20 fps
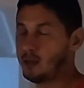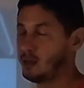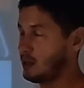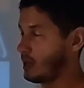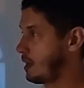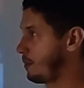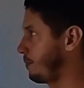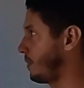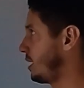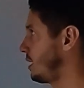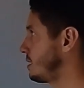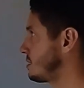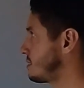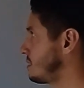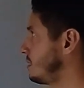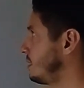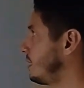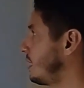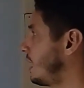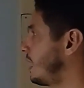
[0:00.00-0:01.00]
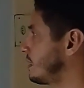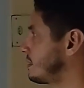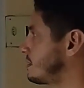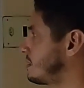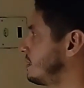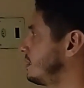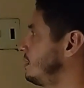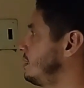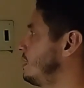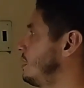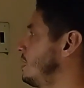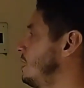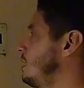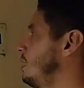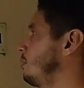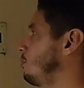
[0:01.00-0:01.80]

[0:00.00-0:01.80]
an amazing latte,